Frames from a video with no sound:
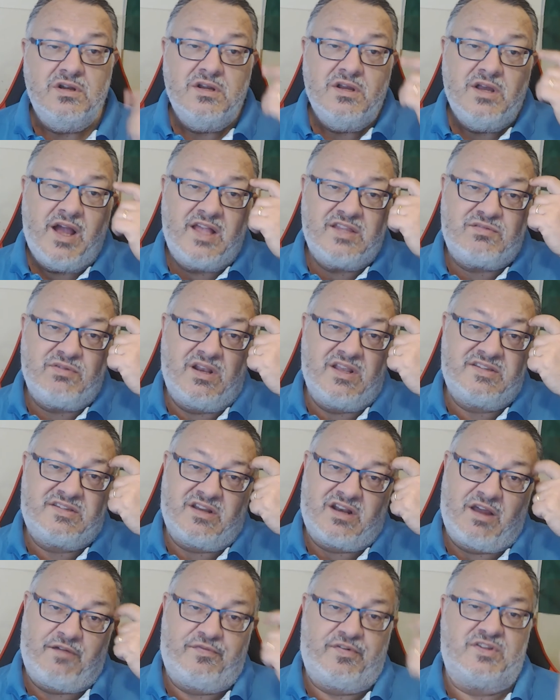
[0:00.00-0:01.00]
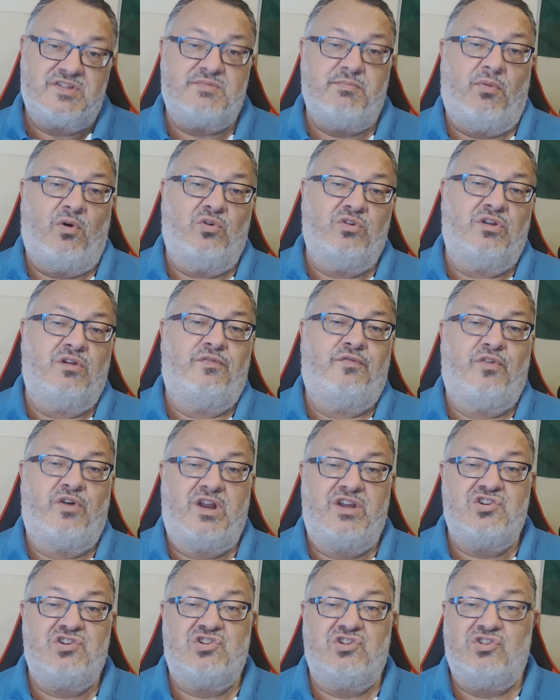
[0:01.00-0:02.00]
as well as the reference model for
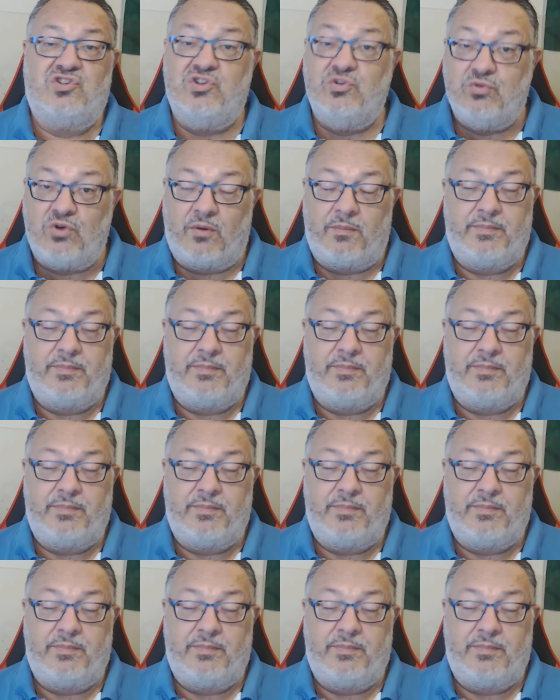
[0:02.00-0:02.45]
ancient Europe.